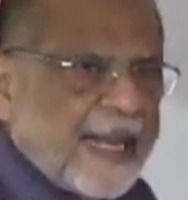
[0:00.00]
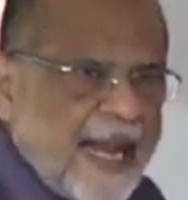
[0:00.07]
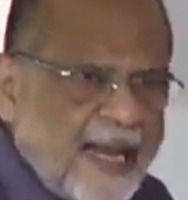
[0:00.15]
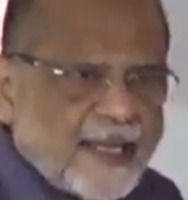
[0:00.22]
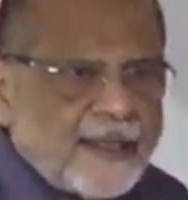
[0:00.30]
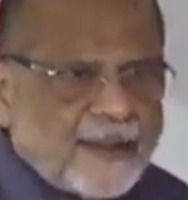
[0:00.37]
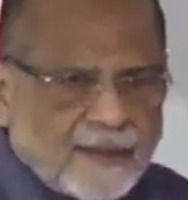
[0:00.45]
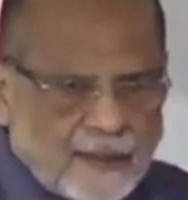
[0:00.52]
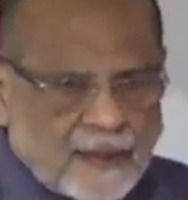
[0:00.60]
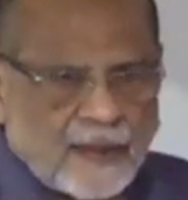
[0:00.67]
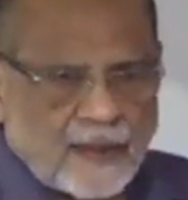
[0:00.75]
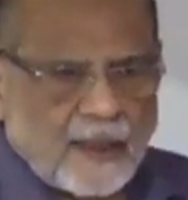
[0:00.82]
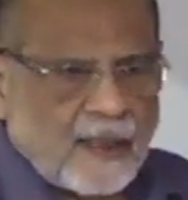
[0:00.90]
cake,
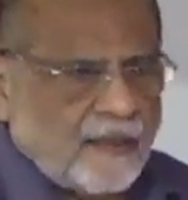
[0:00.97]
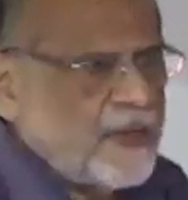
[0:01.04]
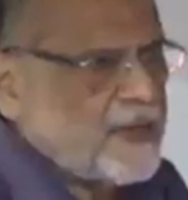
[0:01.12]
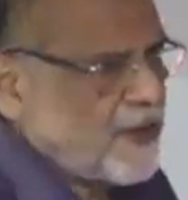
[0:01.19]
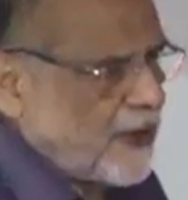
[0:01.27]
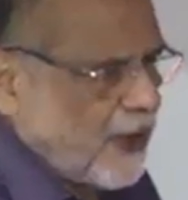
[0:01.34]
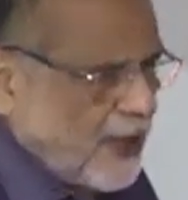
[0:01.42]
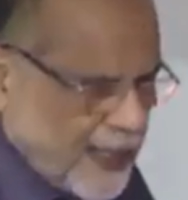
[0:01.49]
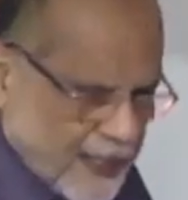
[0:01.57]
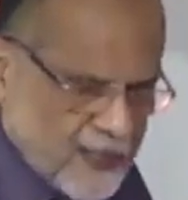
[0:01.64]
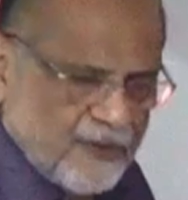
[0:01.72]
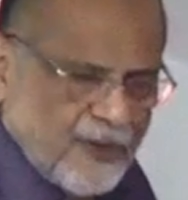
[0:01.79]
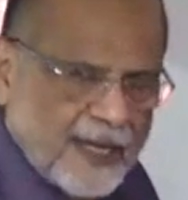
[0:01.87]
which we call it
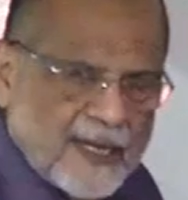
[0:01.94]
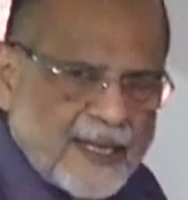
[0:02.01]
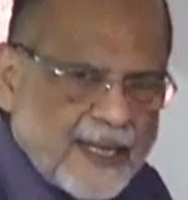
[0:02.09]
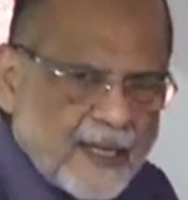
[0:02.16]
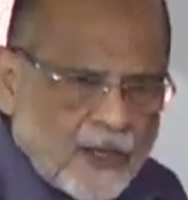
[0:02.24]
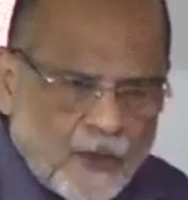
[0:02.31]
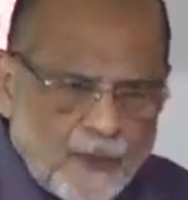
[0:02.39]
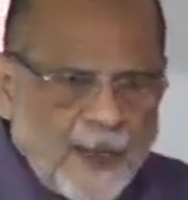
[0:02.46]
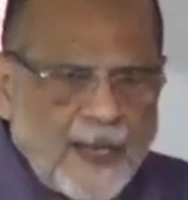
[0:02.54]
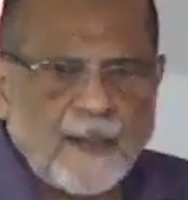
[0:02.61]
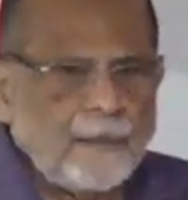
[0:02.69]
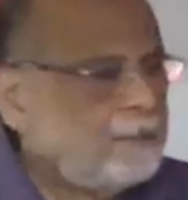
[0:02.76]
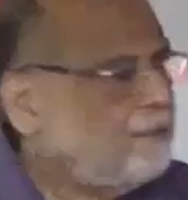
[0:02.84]
as varieti or
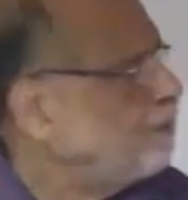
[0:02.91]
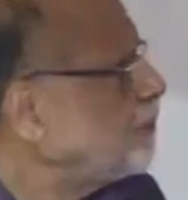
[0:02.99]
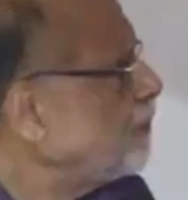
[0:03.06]
upli,